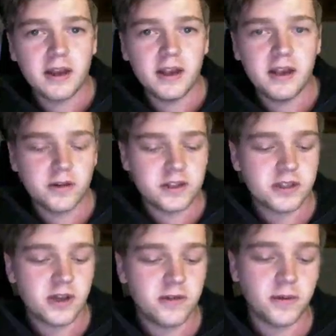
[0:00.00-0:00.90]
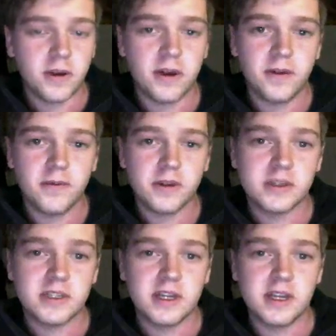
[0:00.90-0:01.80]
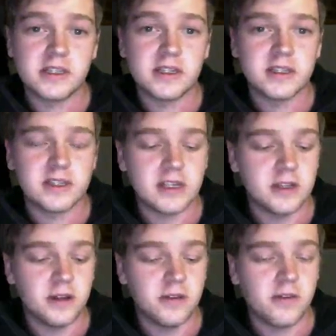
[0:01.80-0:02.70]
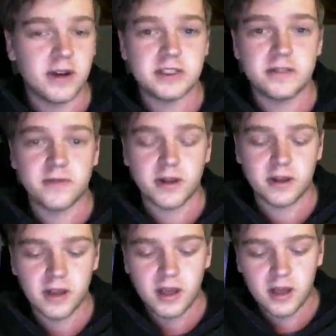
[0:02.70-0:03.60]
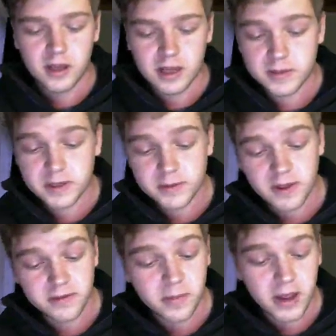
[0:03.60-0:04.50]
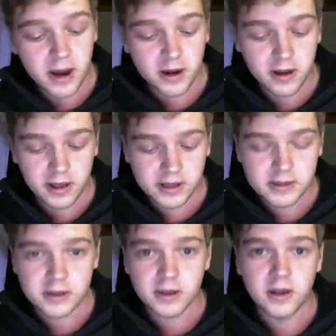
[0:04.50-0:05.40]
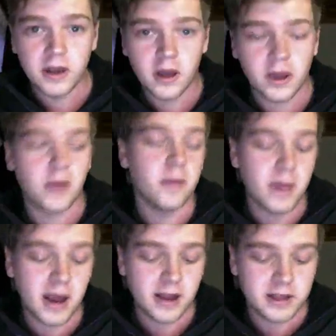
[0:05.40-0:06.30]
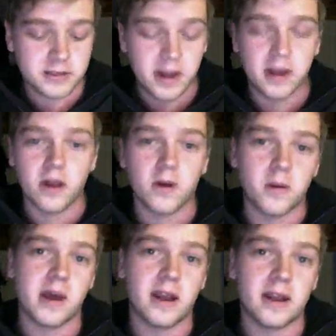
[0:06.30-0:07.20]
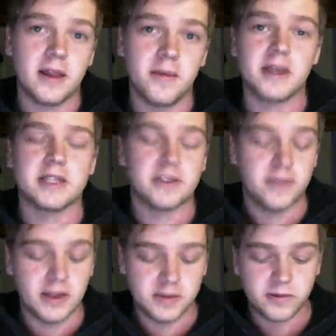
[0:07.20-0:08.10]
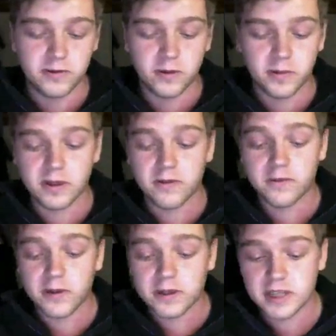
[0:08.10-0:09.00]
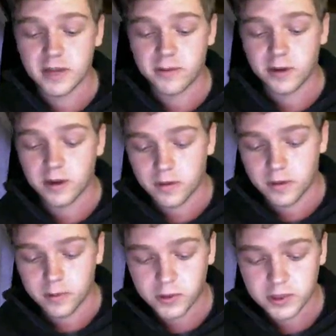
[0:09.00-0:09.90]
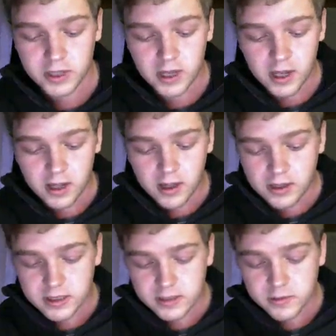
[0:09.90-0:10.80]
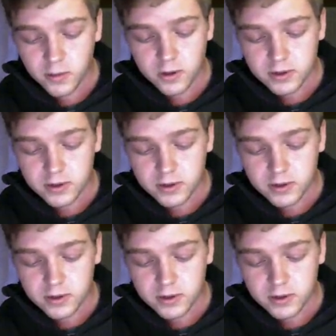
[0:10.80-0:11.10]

in your software, you'll see it still says no devices found. That's because we haven't paired it yet. So, okay, well, mine is paired automatically because I've done this before, but the first time you're going to want to push the small